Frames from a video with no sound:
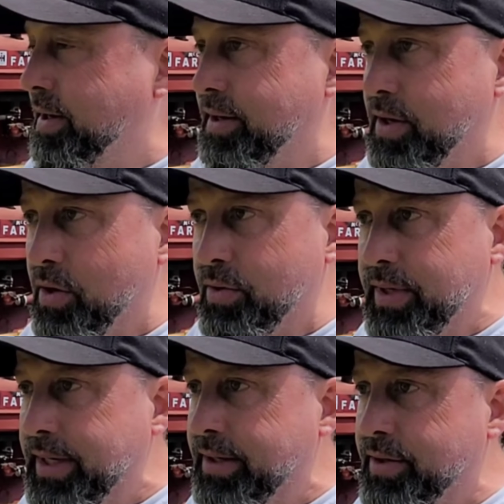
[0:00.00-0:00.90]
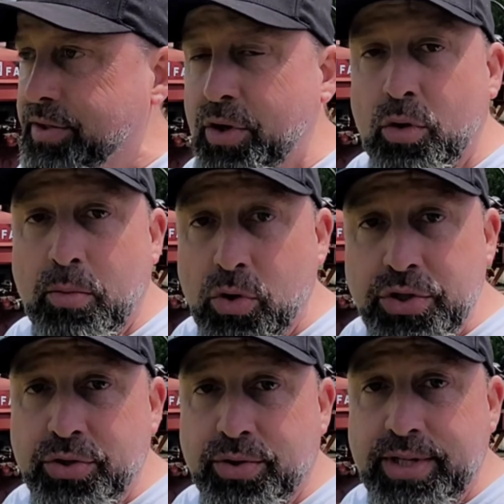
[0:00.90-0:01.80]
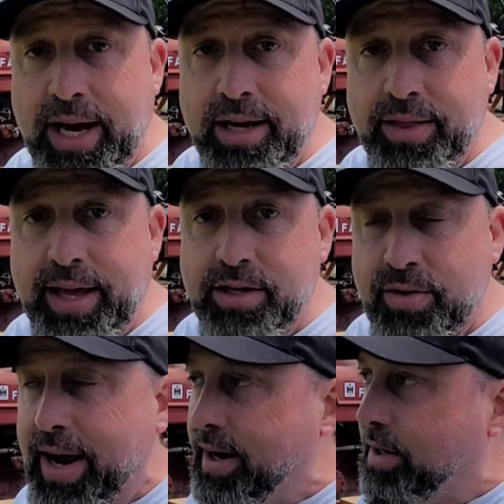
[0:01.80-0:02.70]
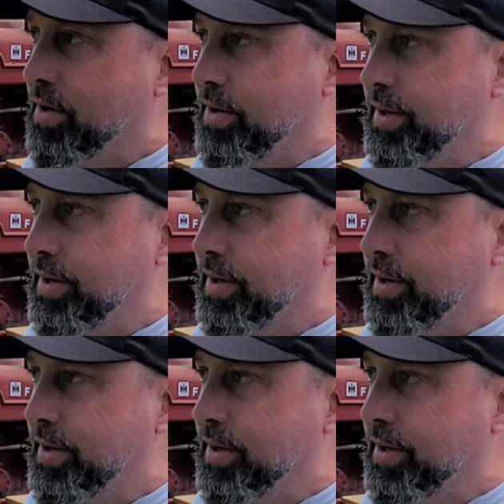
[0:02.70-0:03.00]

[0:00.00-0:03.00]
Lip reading: You know, there's no emotional tie to that tractor.